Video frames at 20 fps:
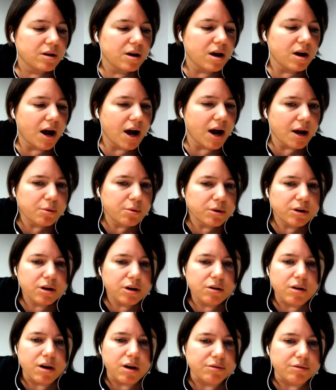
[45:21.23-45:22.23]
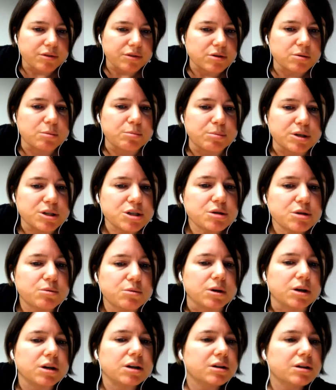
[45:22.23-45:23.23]
I would go off and do a bunch of
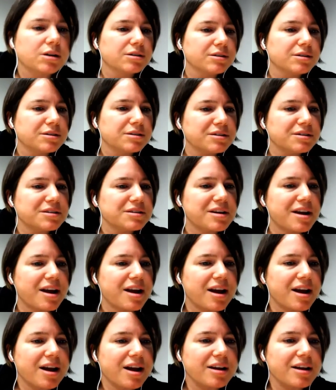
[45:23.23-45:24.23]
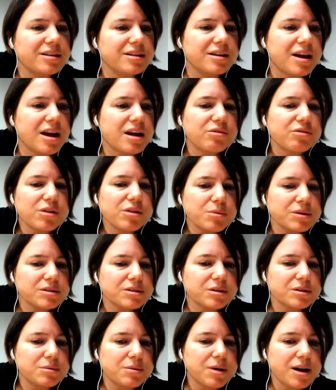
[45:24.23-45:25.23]
work. And every
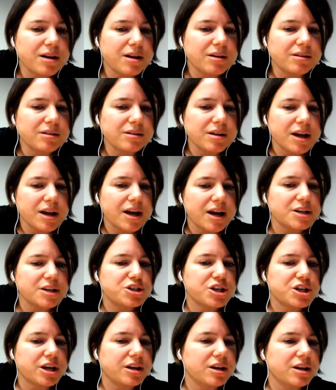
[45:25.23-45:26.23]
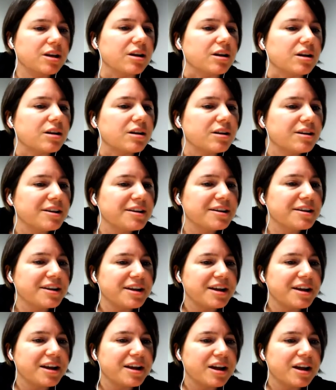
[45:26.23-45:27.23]
once in a while, I'd check in.
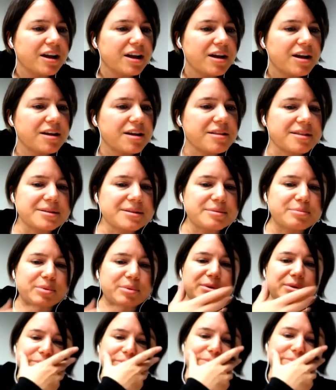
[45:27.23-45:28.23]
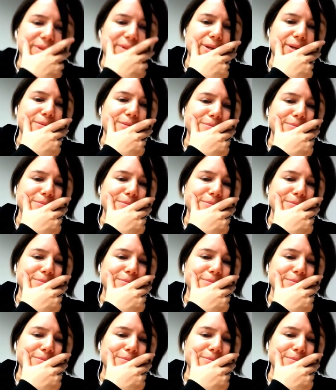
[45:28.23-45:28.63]
And this person would say,